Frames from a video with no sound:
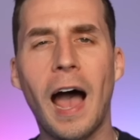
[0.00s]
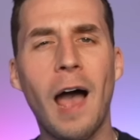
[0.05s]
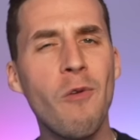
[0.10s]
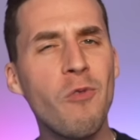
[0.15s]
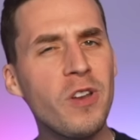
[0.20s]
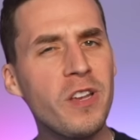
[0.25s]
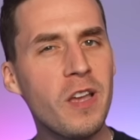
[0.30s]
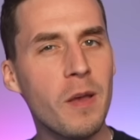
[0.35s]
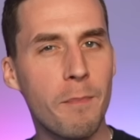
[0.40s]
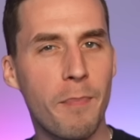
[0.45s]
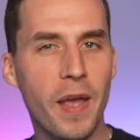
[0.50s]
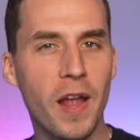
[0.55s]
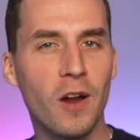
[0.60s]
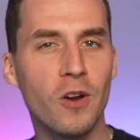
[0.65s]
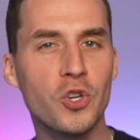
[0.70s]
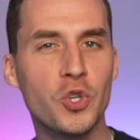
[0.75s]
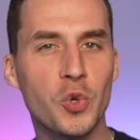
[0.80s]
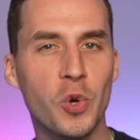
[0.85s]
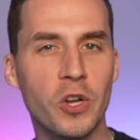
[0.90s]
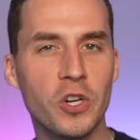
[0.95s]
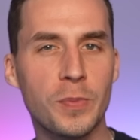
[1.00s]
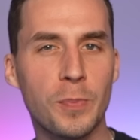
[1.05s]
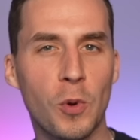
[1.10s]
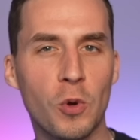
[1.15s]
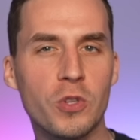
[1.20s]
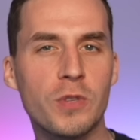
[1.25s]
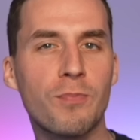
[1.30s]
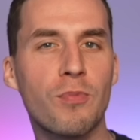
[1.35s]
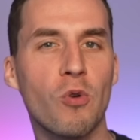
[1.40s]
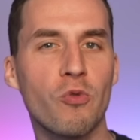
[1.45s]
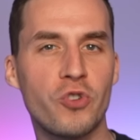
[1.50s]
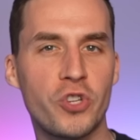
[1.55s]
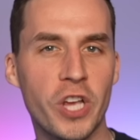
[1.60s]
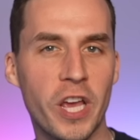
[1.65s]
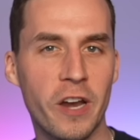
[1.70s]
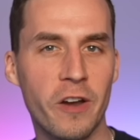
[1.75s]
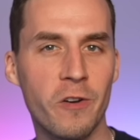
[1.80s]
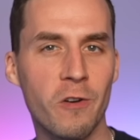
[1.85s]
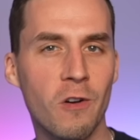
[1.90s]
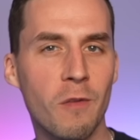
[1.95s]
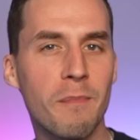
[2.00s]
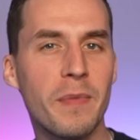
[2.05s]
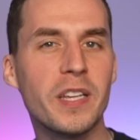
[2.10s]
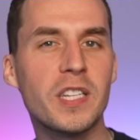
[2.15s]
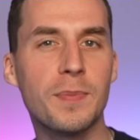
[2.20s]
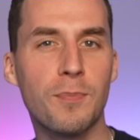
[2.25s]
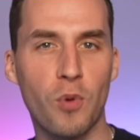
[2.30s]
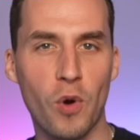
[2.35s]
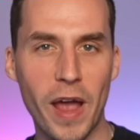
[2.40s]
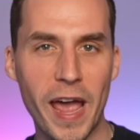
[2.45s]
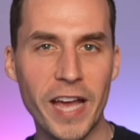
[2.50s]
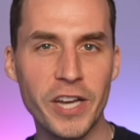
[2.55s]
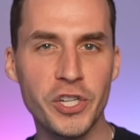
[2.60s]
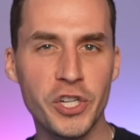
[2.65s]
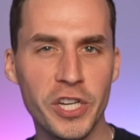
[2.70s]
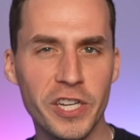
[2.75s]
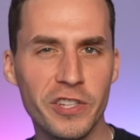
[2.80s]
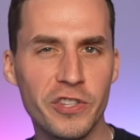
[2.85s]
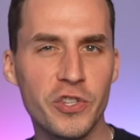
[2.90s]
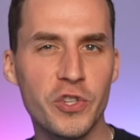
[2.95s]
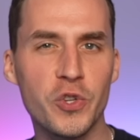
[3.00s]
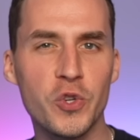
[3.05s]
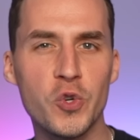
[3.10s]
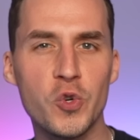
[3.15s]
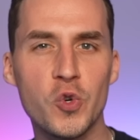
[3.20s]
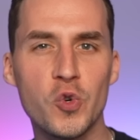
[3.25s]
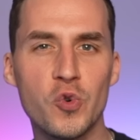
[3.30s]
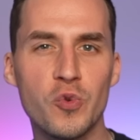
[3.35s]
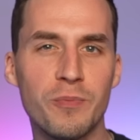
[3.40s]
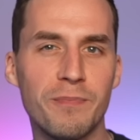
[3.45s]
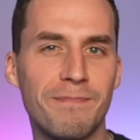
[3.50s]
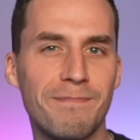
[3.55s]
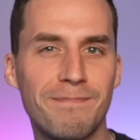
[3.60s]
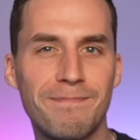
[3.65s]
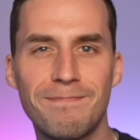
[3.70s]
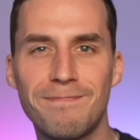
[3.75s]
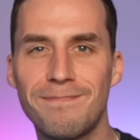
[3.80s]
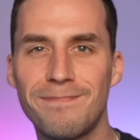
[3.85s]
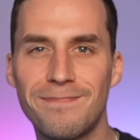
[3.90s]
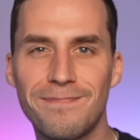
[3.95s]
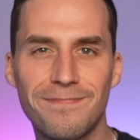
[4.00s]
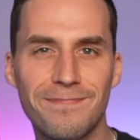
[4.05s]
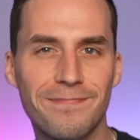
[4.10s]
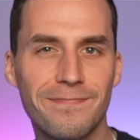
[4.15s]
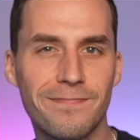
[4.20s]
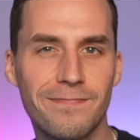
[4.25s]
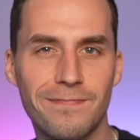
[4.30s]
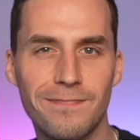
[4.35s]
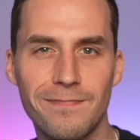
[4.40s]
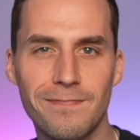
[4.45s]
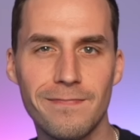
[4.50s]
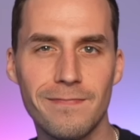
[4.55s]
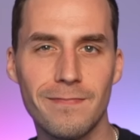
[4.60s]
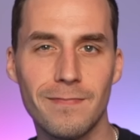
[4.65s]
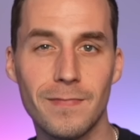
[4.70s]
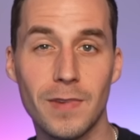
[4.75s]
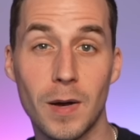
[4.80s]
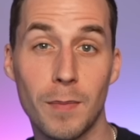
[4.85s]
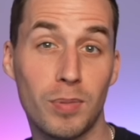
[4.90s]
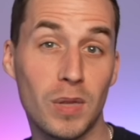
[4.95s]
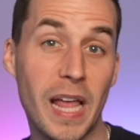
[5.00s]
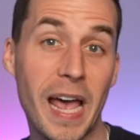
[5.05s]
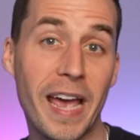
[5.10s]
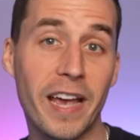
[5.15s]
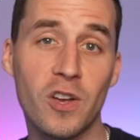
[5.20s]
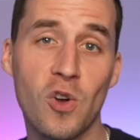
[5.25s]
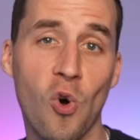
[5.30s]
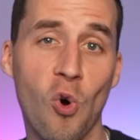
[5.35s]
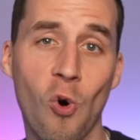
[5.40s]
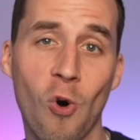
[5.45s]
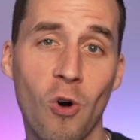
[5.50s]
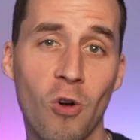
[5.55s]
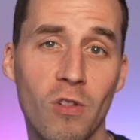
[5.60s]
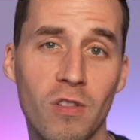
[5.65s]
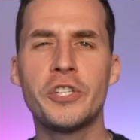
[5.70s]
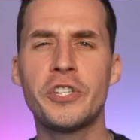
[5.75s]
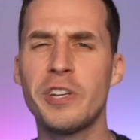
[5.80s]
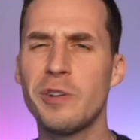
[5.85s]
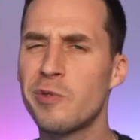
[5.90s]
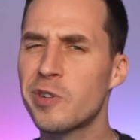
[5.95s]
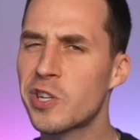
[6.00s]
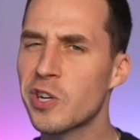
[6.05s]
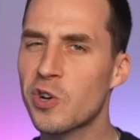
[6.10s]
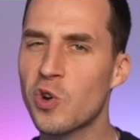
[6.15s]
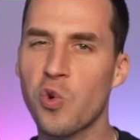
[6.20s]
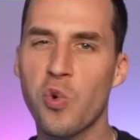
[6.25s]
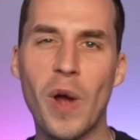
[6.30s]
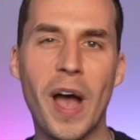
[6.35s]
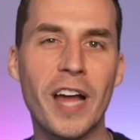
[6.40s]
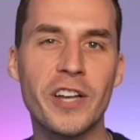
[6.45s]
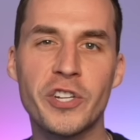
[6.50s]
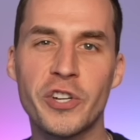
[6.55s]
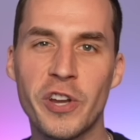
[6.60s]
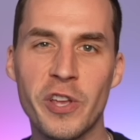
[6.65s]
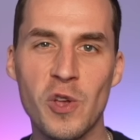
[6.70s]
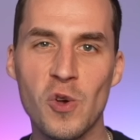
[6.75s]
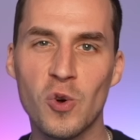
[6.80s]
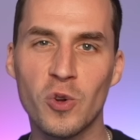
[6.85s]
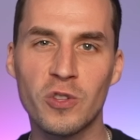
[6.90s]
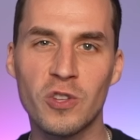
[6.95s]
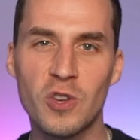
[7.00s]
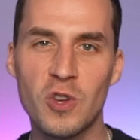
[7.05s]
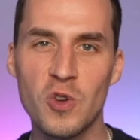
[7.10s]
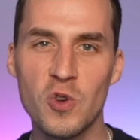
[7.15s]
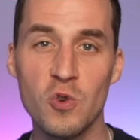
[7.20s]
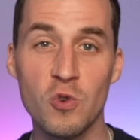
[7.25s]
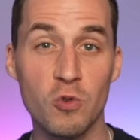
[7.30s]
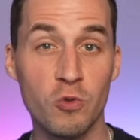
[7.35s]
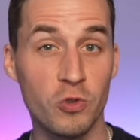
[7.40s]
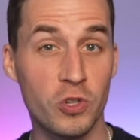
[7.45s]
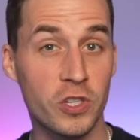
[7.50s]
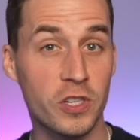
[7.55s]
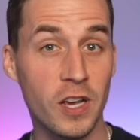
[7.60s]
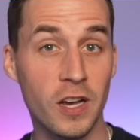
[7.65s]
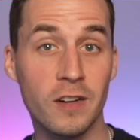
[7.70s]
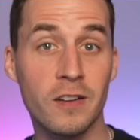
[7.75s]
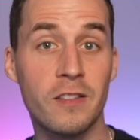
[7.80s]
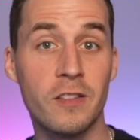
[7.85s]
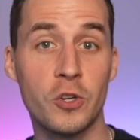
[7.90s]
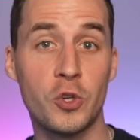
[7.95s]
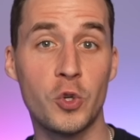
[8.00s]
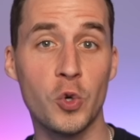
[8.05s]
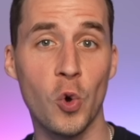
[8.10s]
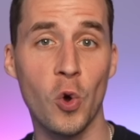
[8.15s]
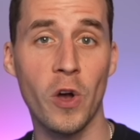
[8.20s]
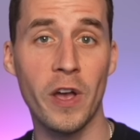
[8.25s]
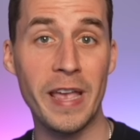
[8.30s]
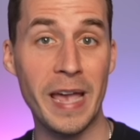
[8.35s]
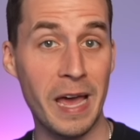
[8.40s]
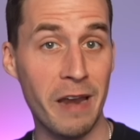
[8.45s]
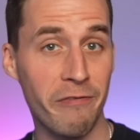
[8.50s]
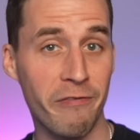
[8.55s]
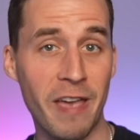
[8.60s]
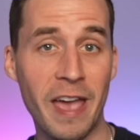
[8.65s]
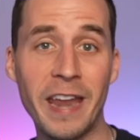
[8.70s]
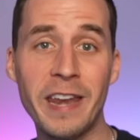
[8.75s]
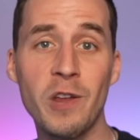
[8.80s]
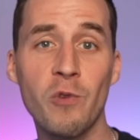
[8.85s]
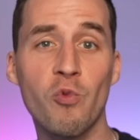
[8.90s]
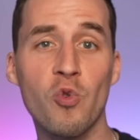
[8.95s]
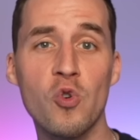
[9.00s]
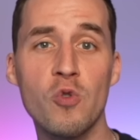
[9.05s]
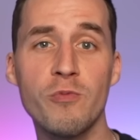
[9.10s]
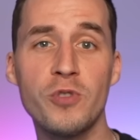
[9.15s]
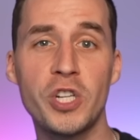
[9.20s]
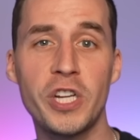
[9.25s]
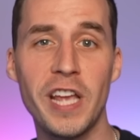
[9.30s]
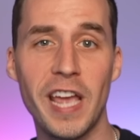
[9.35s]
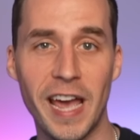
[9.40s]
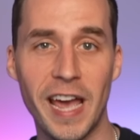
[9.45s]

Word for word: I would compare Trunchbull's progenitor, Miss Pratchett, to a black hole. She was a crotchety old coot who sucked the joy out of any room she